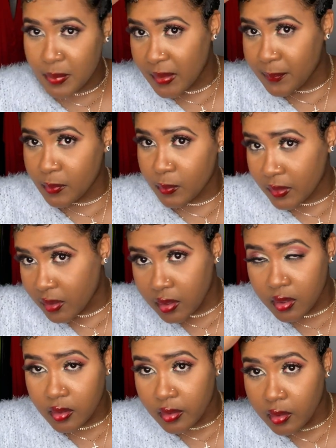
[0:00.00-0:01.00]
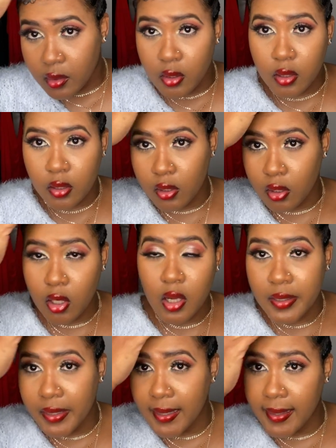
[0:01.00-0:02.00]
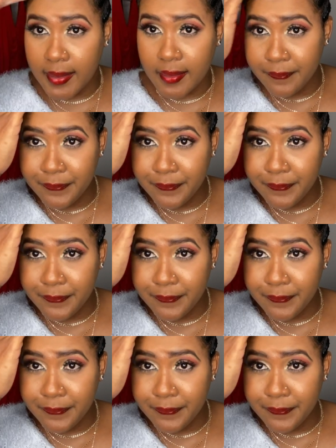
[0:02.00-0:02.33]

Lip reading: people with long hair